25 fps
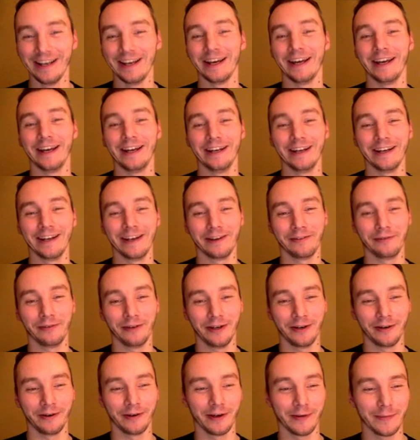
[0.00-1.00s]
And if you
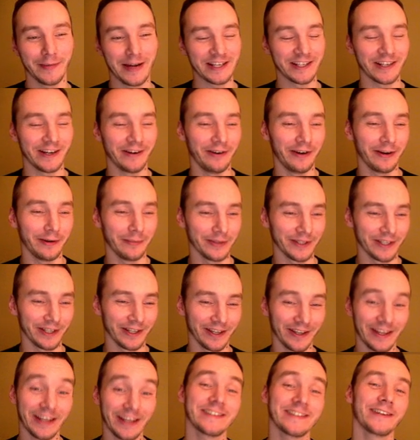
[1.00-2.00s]
don't know what imaginary numbers
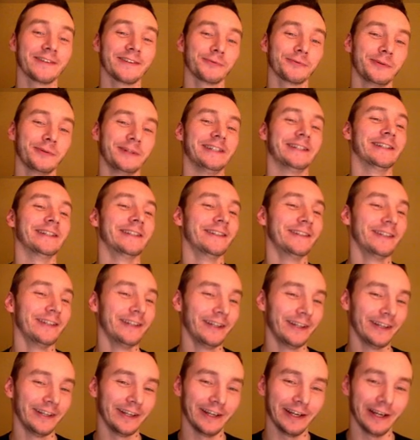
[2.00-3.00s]
are, that sounds weird.
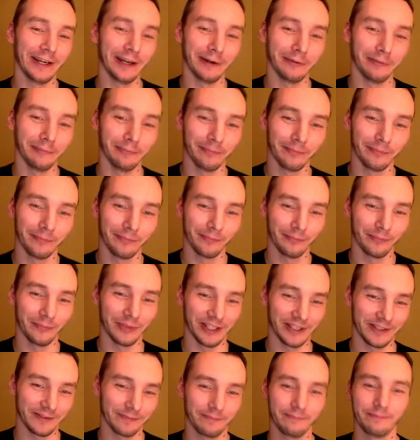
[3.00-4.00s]
Um, but
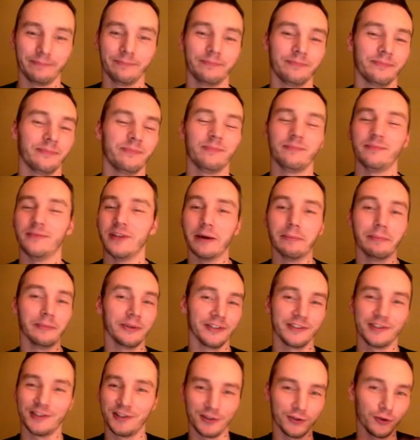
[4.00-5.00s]
it's
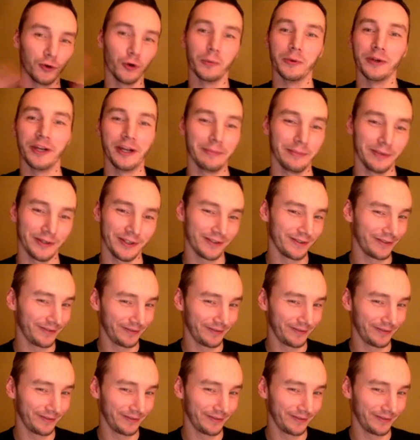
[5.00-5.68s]
numbers, just normal numbers.